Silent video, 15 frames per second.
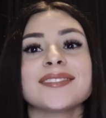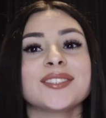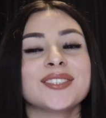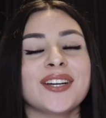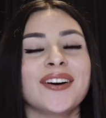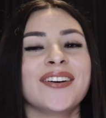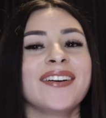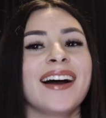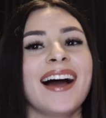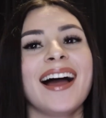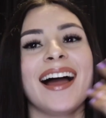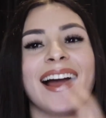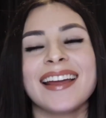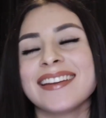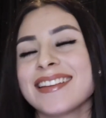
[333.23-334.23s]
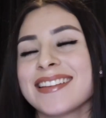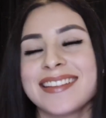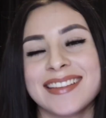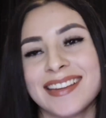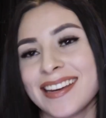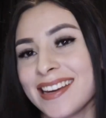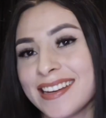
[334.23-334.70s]
So I just
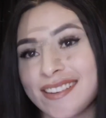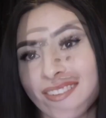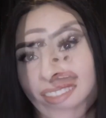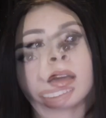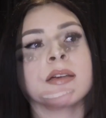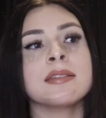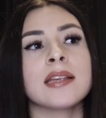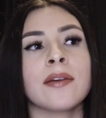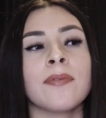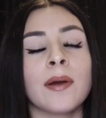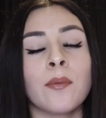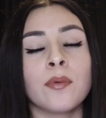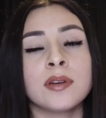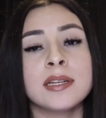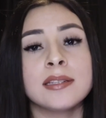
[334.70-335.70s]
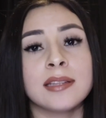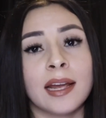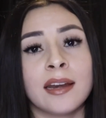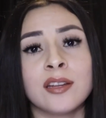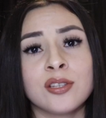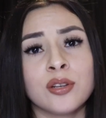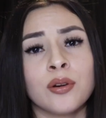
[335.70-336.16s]
didn't do that. Because if I
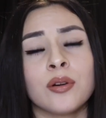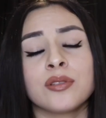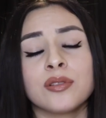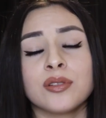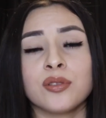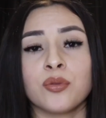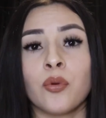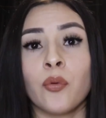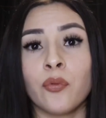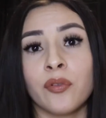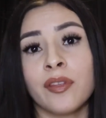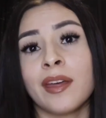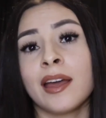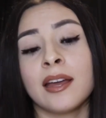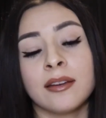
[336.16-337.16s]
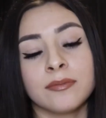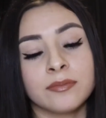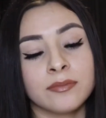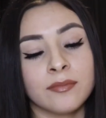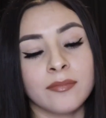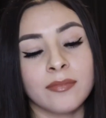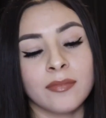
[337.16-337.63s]
decided to go to school for that
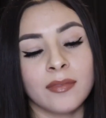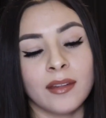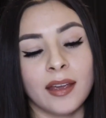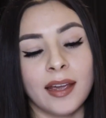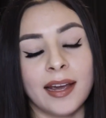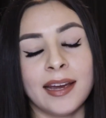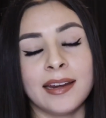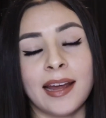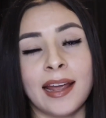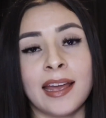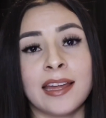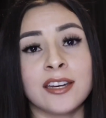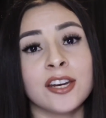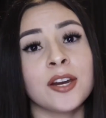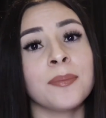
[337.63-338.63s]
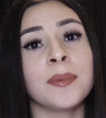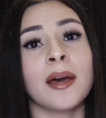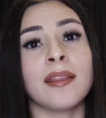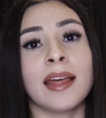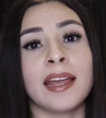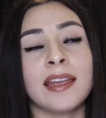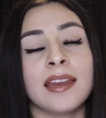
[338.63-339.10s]
and I ended up not
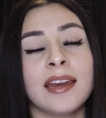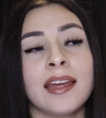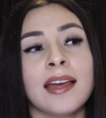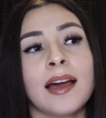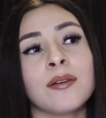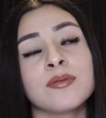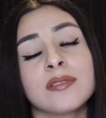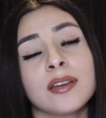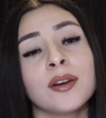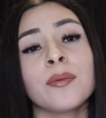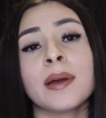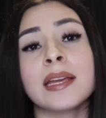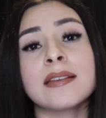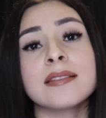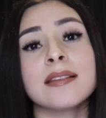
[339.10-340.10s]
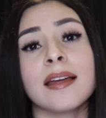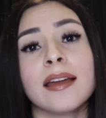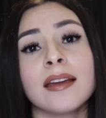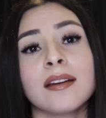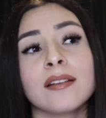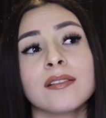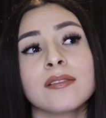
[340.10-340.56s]
liking it, I was gonna waste
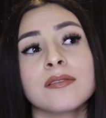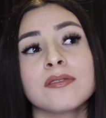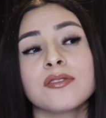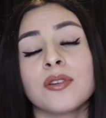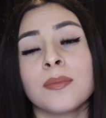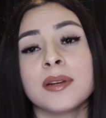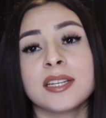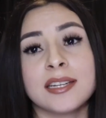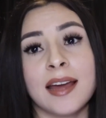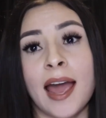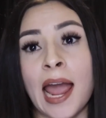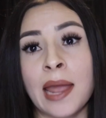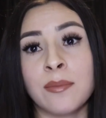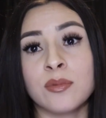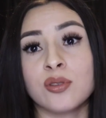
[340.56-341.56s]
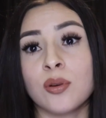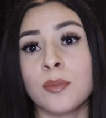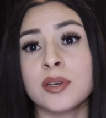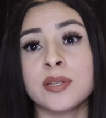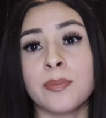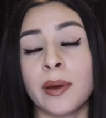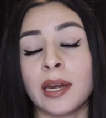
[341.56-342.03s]
like so much time, so
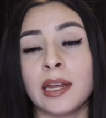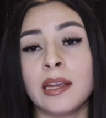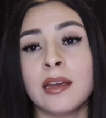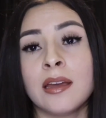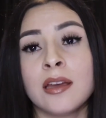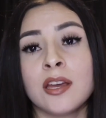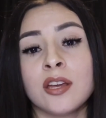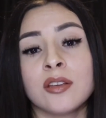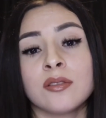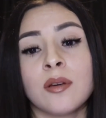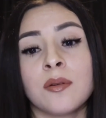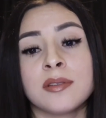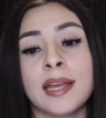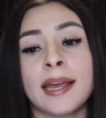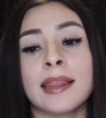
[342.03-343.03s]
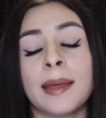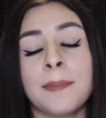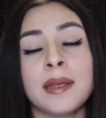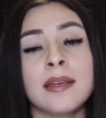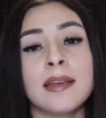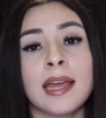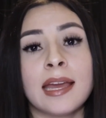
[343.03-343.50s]
much money. So I was like, let
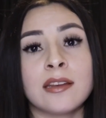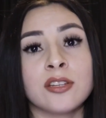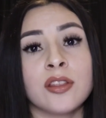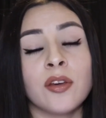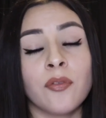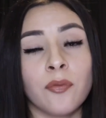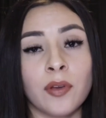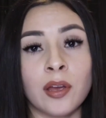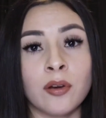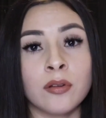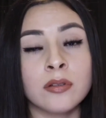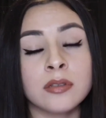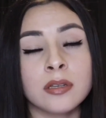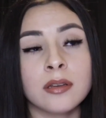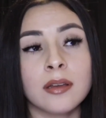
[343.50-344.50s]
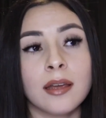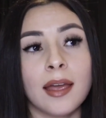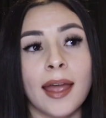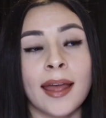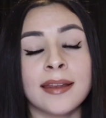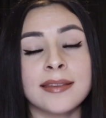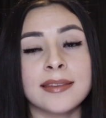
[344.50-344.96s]
me get into the field
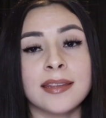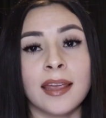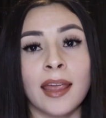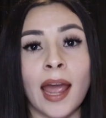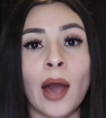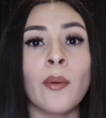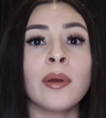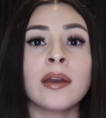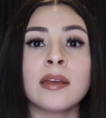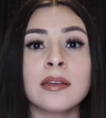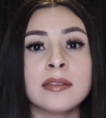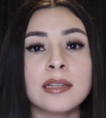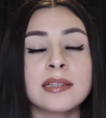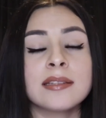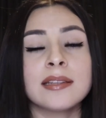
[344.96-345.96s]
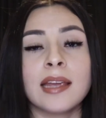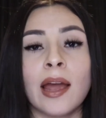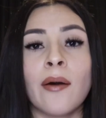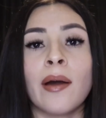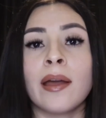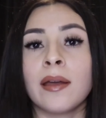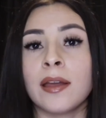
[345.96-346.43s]
and see how it is and see
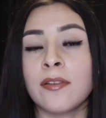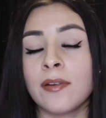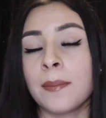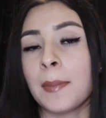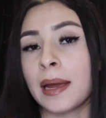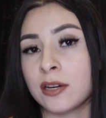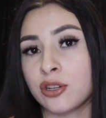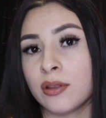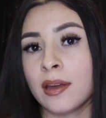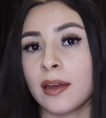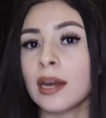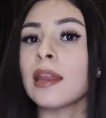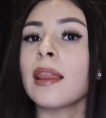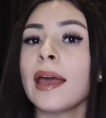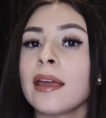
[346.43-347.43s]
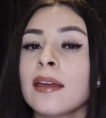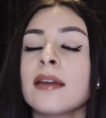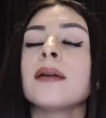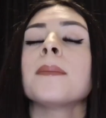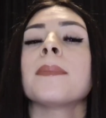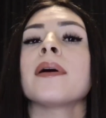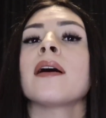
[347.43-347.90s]
how if I'm actually gonna like
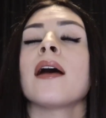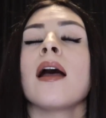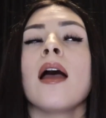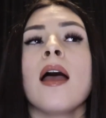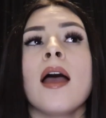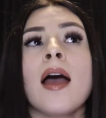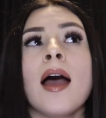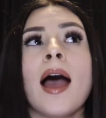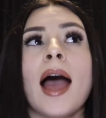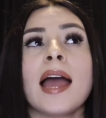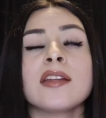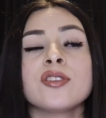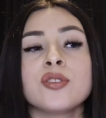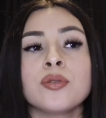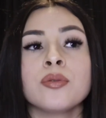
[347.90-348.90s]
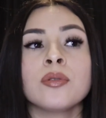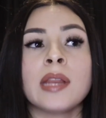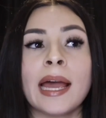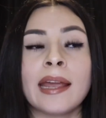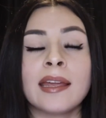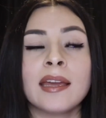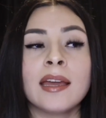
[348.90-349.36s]
it. But I do
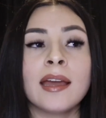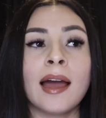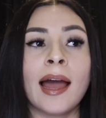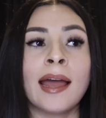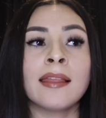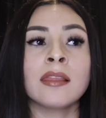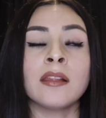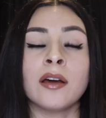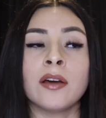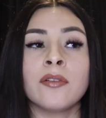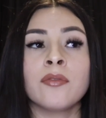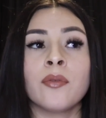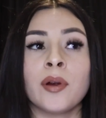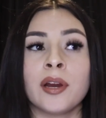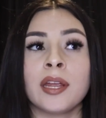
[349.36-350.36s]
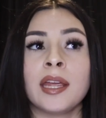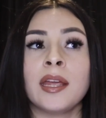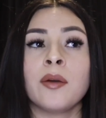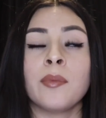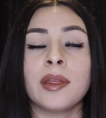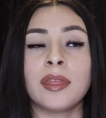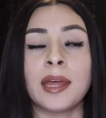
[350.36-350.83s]
like it. I love
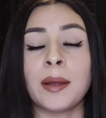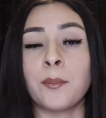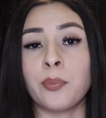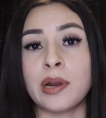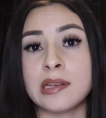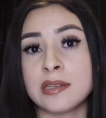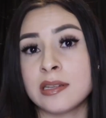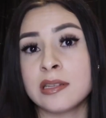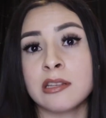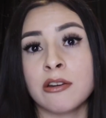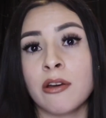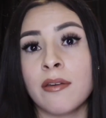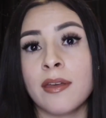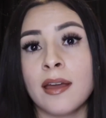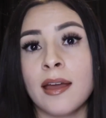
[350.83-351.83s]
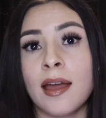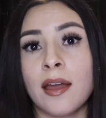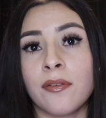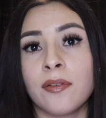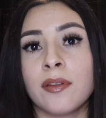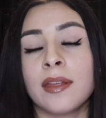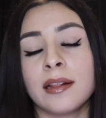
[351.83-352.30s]
working with like braces and all that. I
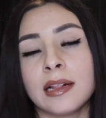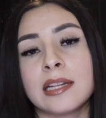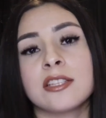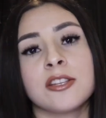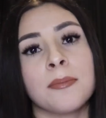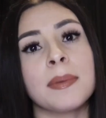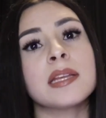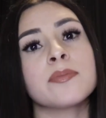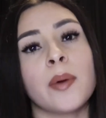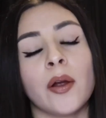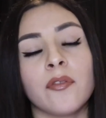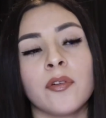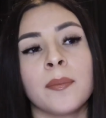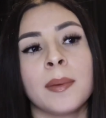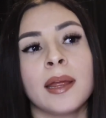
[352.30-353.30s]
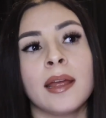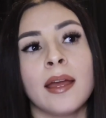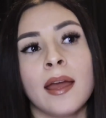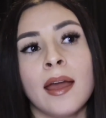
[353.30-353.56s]
feel like that's the best part for me.